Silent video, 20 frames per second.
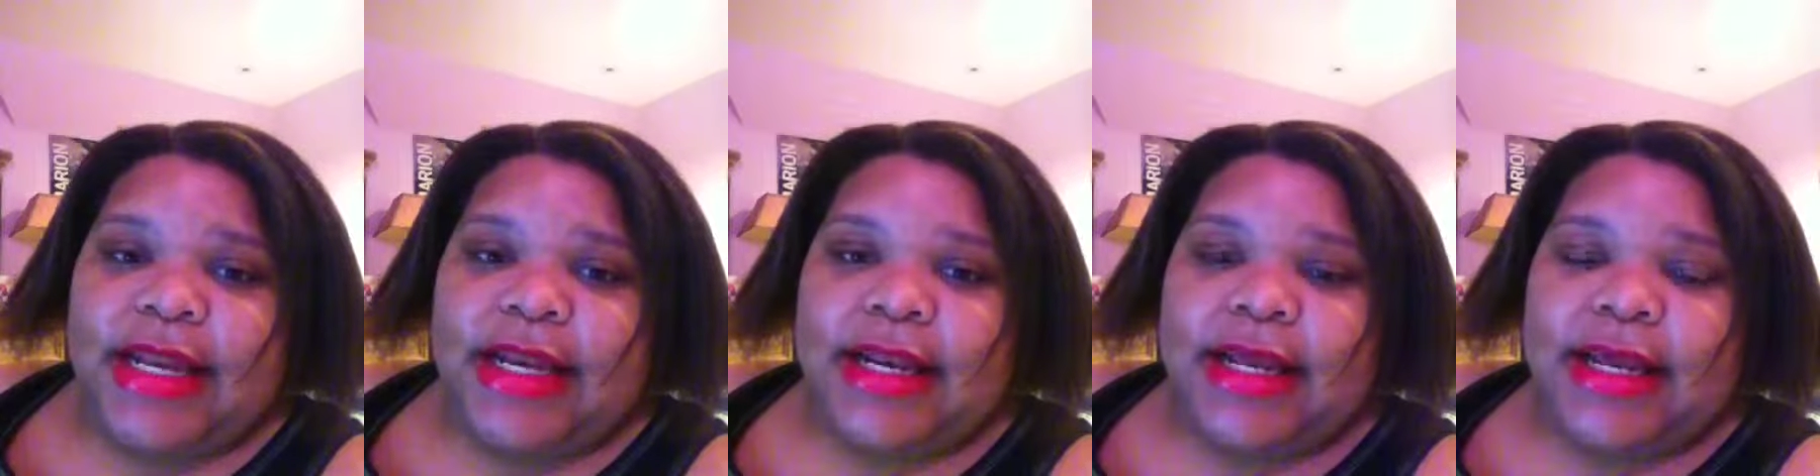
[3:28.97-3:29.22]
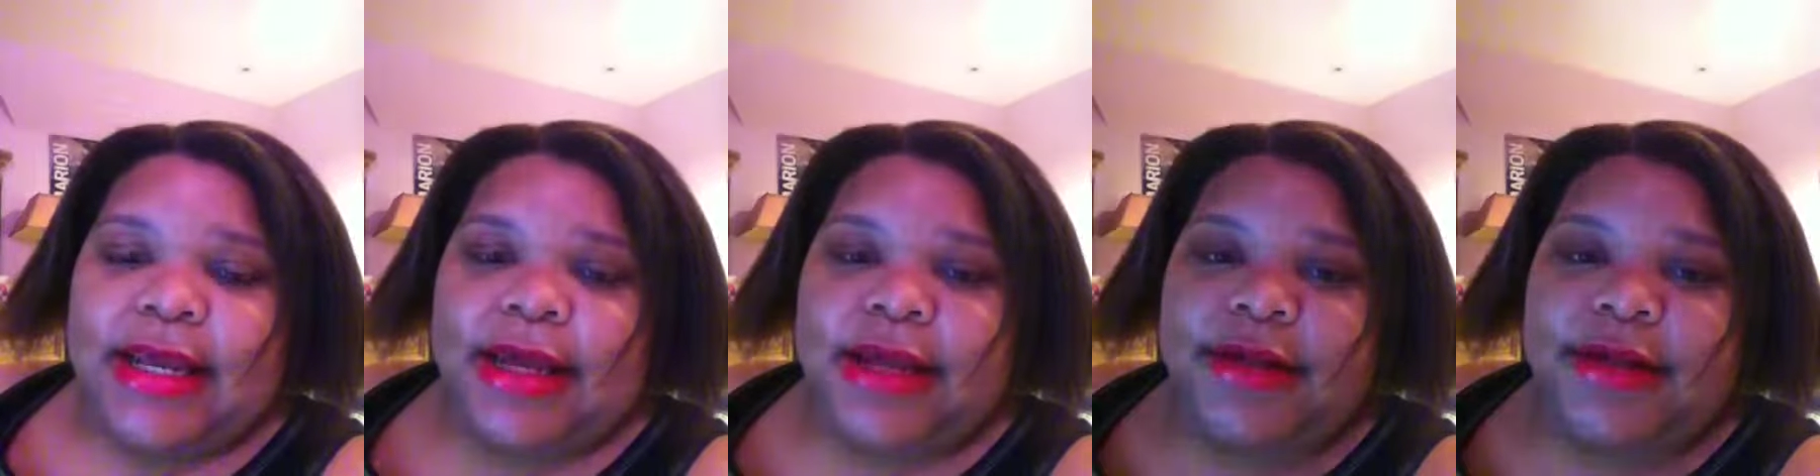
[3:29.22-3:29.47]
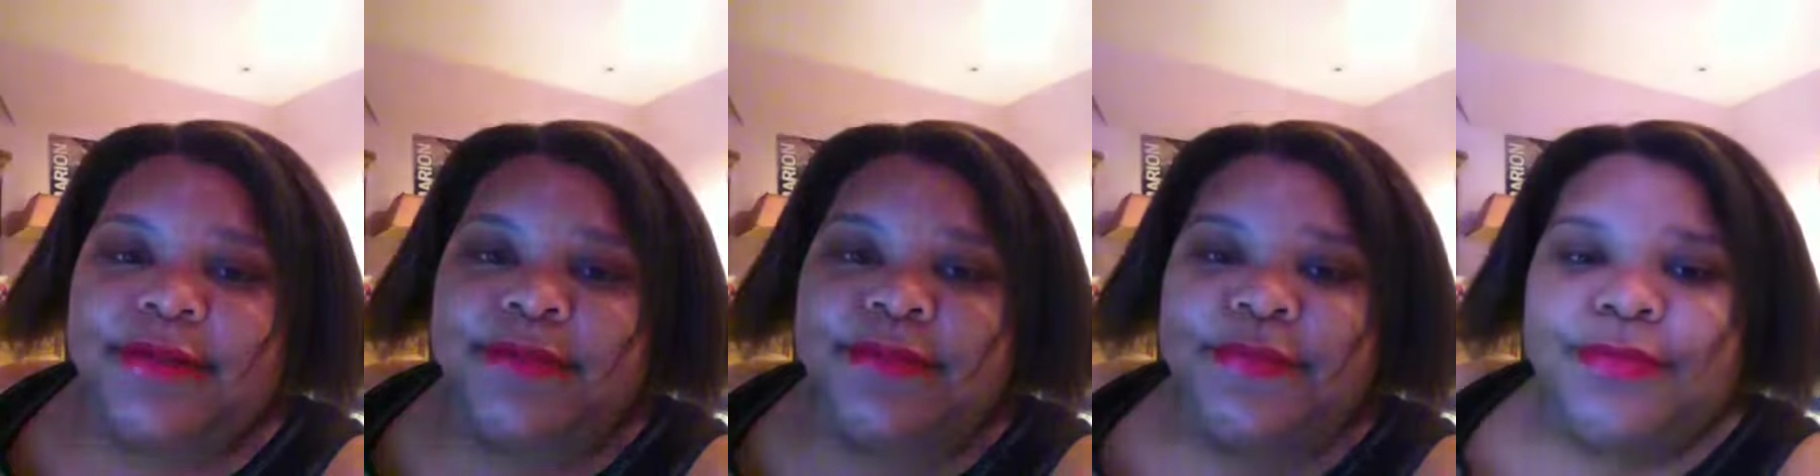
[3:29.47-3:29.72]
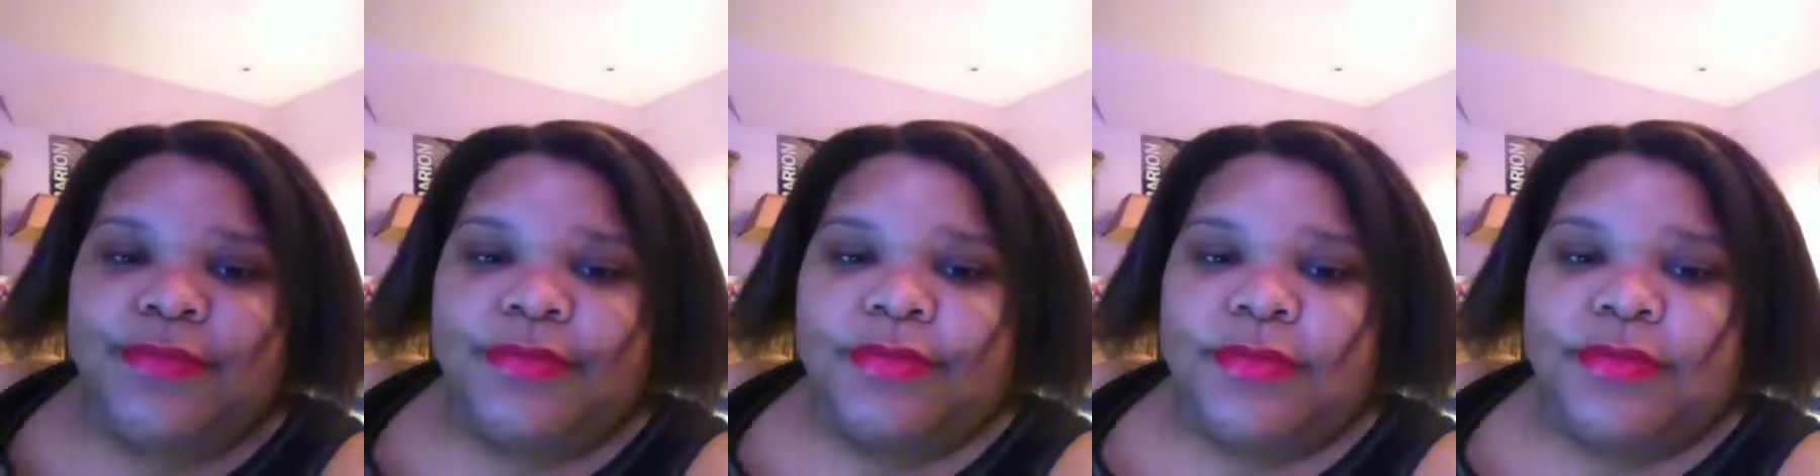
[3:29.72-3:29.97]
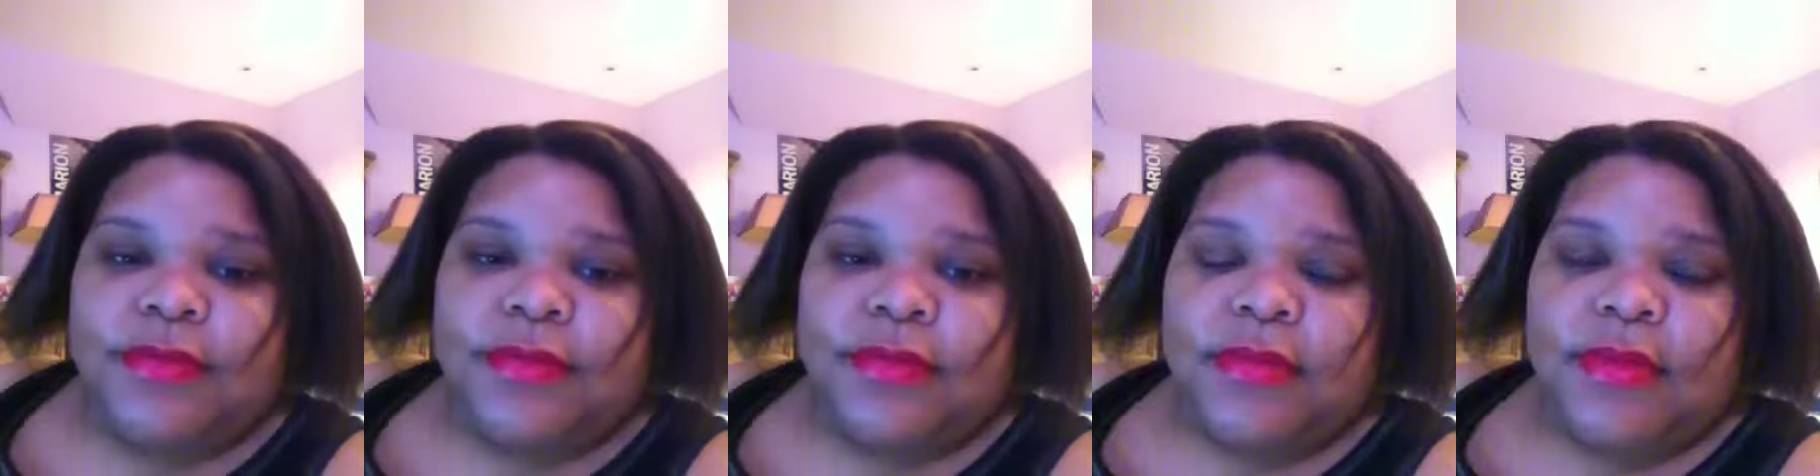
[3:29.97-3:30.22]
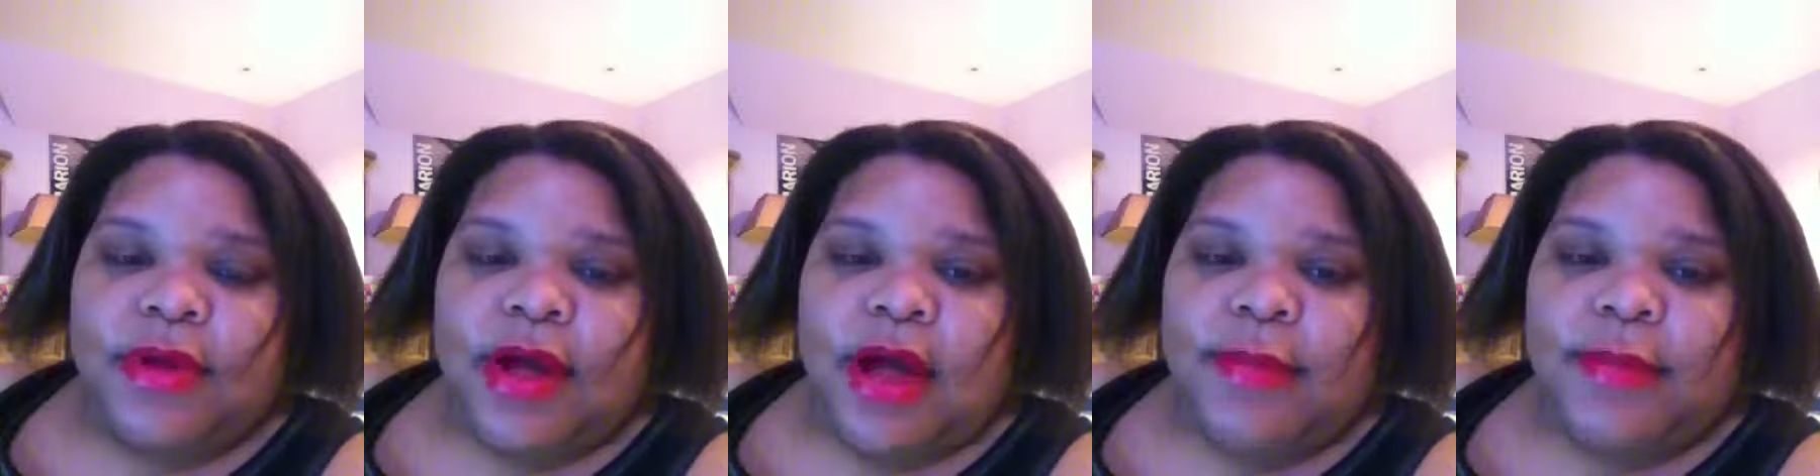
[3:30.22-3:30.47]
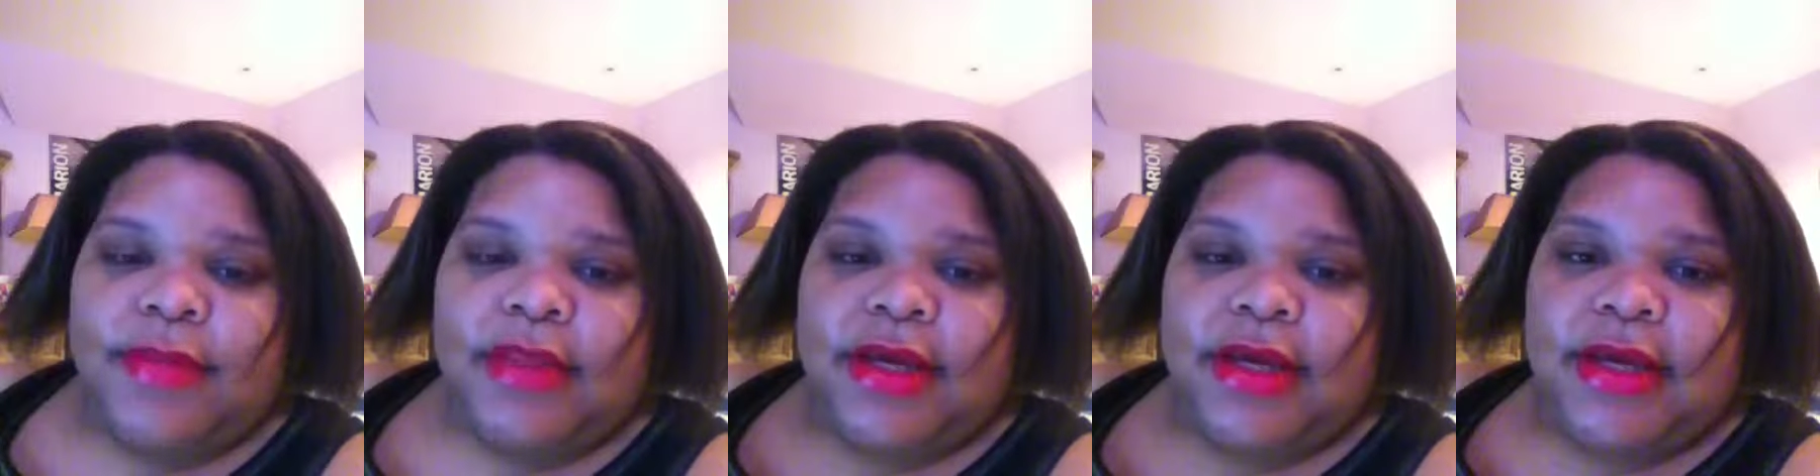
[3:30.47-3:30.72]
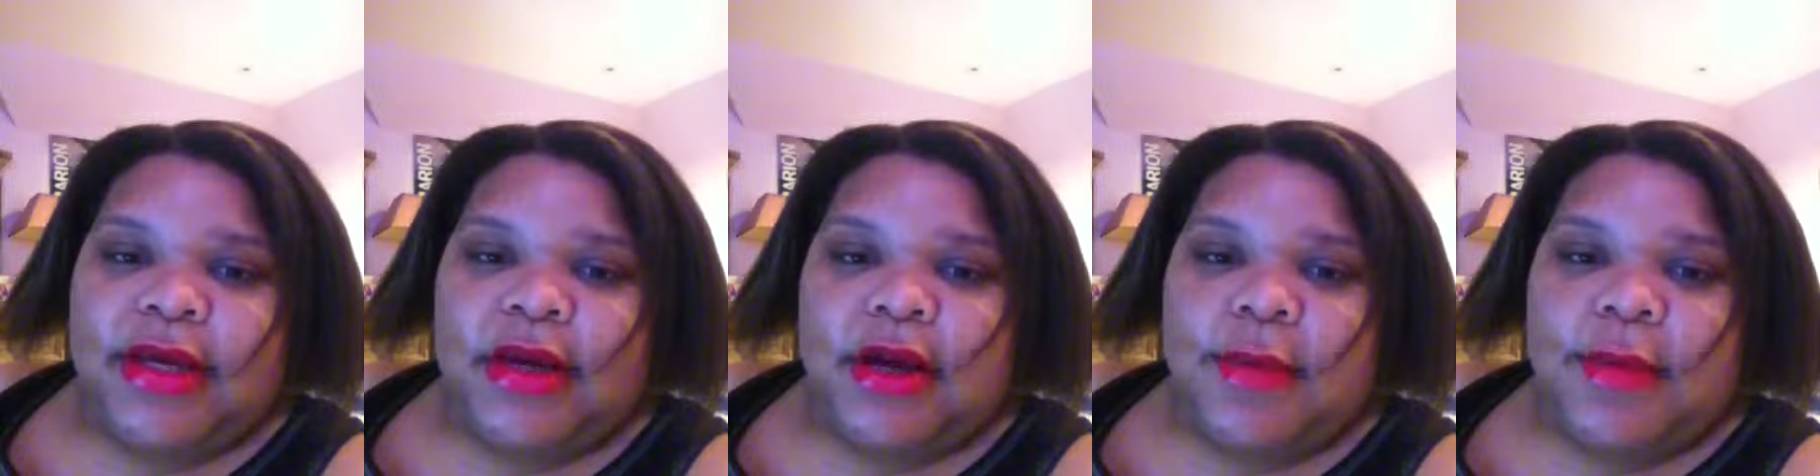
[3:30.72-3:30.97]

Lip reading: And then I'm thinking,